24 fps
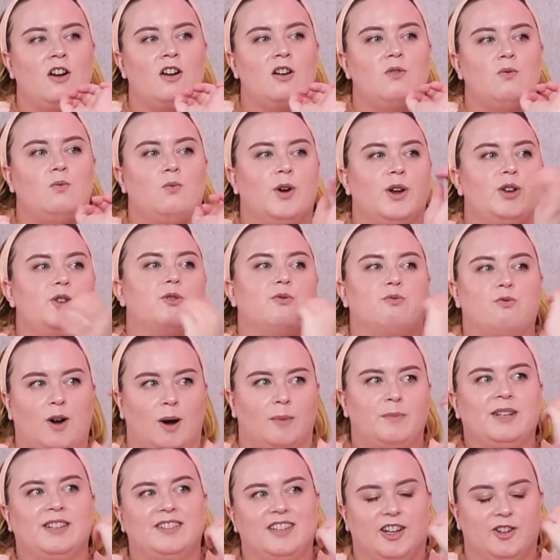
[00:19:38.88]
when you're
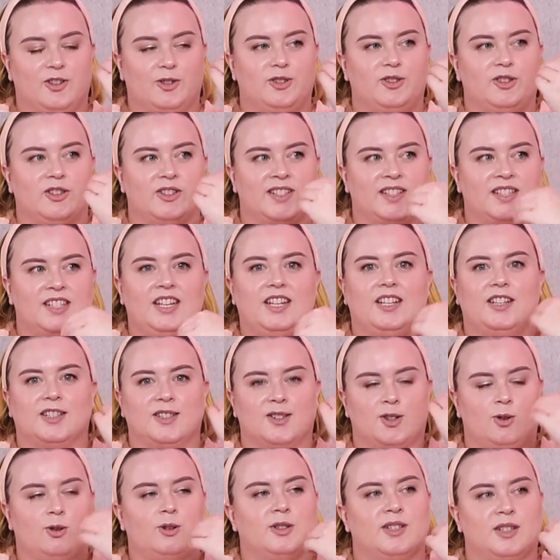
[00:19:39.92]
rubbing that on your skin, it's
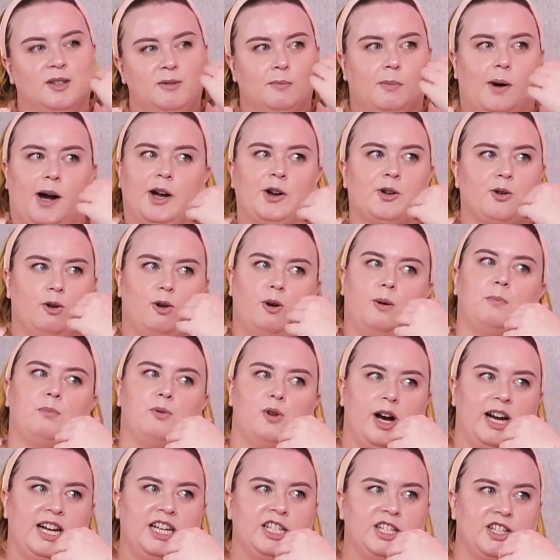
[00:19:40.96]
causing
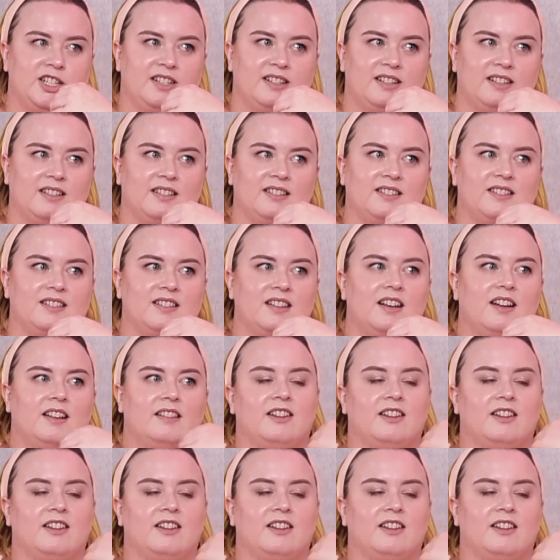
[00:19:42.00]
microabrasions